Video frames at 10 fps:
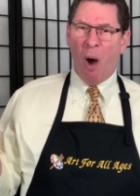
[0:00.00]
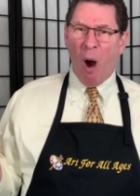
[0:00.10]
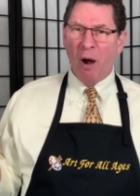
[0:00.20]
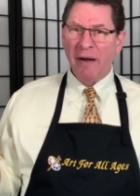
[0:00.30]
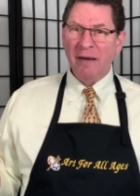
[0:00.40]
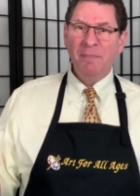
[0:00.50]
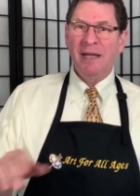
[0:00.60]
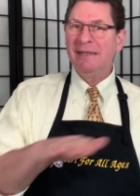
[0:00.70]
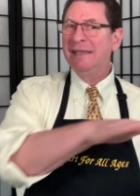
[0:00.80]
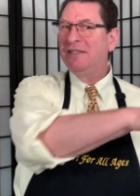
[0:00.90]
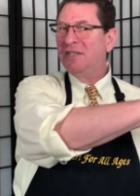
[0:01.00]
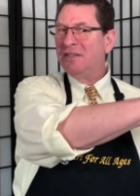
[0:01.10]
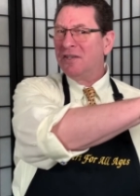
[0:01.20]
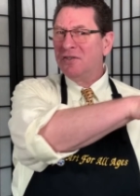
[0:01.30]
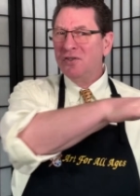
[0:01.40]
boring, because it's
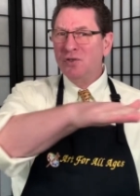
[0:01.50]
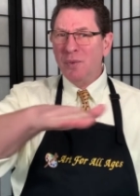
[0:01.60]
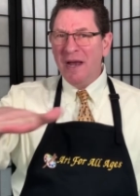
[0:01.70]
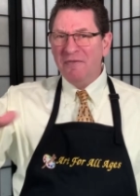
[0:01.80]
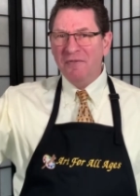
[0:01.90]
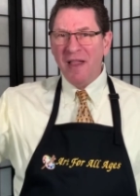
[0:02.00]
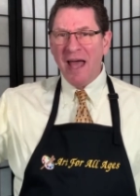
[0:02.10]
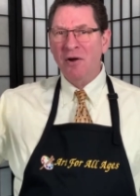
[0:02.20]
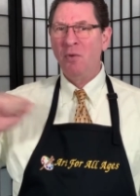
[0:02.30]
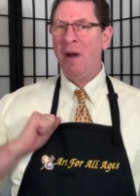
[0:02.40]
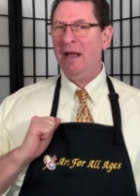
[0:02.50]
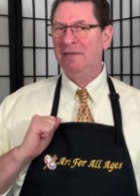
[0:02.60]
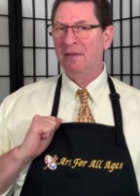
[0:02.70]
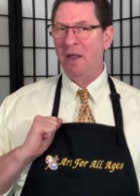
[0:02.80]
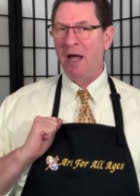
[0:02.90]
just a straight flat
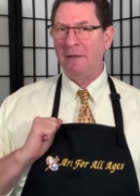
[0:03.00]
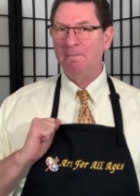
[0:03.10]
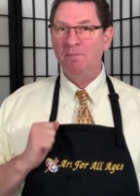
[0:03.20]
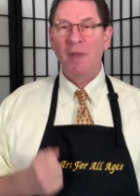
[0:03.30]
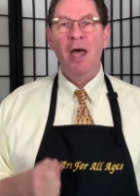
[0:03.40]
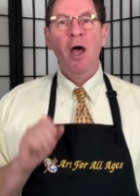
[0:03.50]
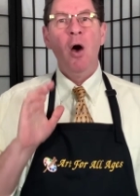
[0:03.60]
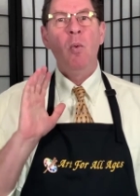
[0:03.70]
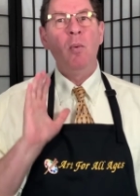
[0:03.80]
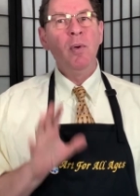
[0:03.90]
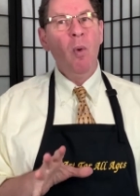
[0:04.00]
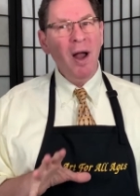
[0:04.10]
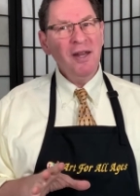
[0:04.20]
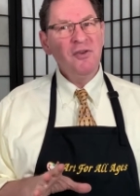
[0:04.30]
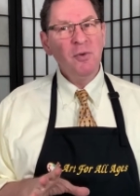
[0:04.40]
horizon line. What we
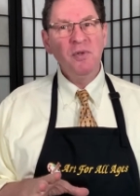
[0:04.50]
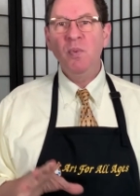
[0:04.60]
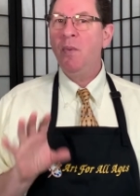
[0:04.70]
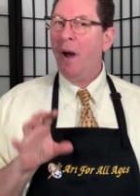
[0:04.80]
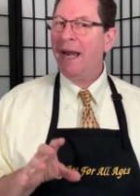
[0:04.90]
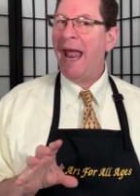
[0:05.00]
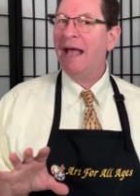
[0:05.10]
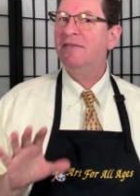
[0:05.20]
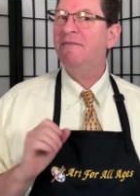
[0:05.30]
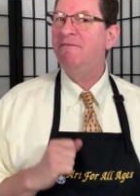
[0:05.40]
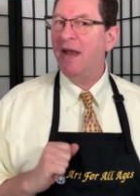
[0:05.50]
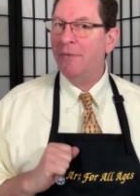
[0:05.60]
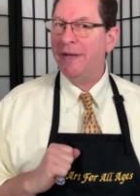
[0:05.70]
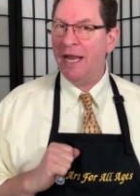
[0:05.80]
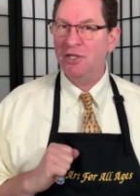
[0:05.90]
want to do is we want to add some
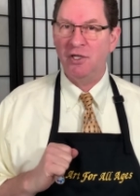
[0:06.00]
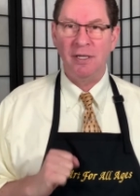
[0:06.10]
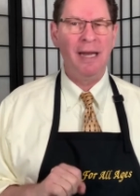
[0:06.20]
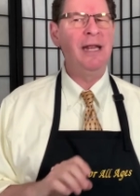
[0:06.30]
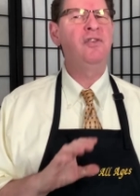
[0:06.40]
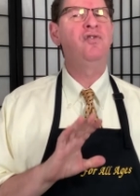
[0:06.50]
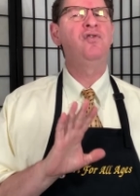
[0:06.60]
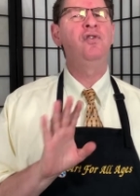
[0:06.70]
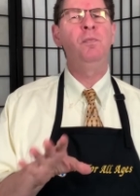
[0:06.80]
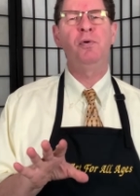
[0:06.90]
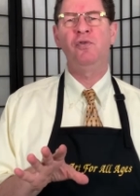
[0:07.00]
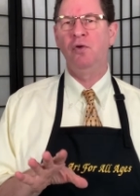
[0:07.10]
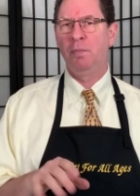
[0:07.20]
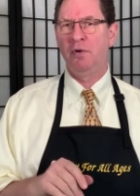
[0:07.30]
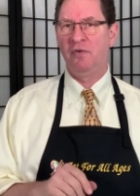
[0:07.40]
variation, and it's super
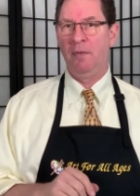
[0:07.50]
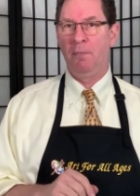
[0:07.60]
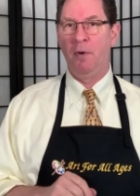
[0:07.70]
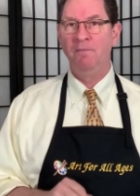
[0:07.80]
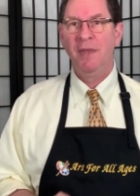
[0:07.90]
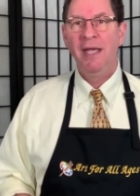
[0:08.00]
simple.